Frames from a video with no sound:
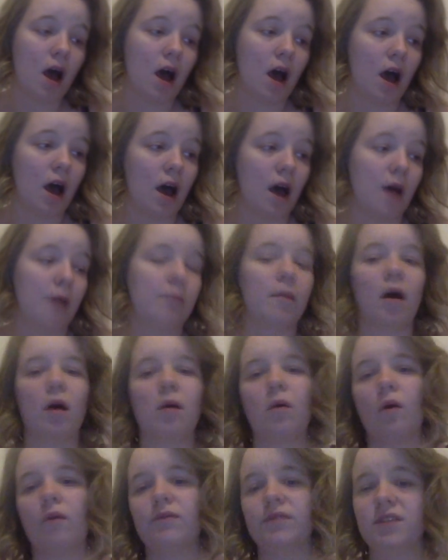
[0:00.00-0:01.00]

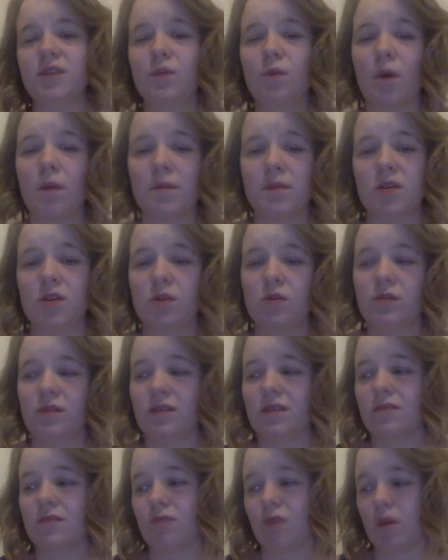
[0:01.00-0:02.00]
I obviously won't be
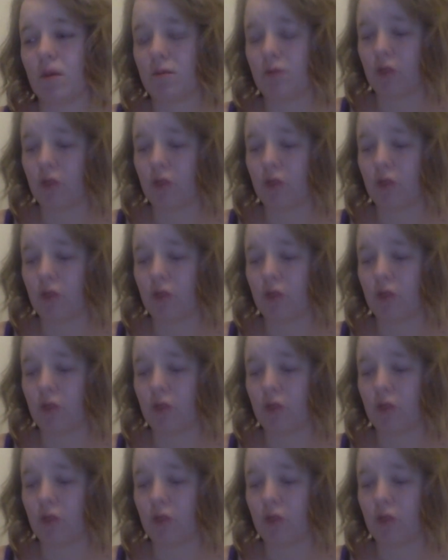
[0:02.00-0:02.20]
using the right